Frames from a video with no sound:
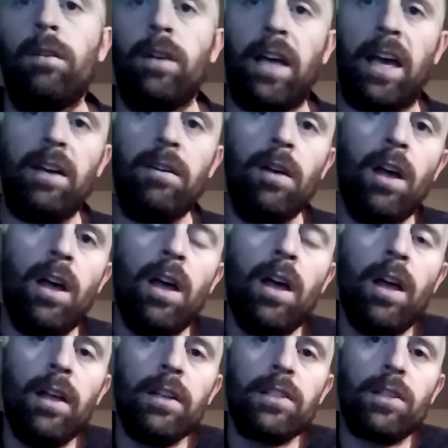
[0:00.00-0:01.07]
Okay,
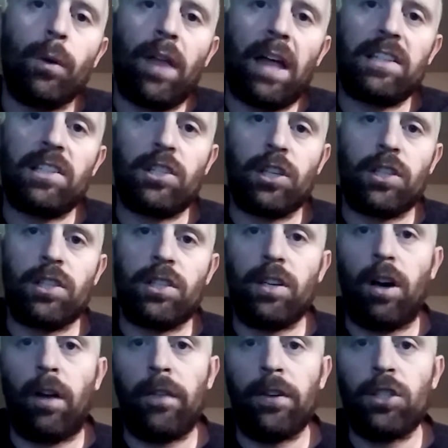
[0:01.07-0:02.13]
so that's just
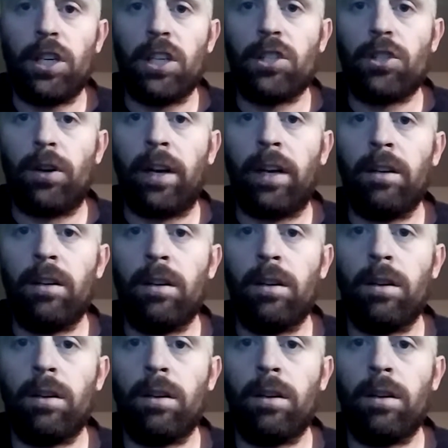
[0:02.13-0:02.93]
on the G string.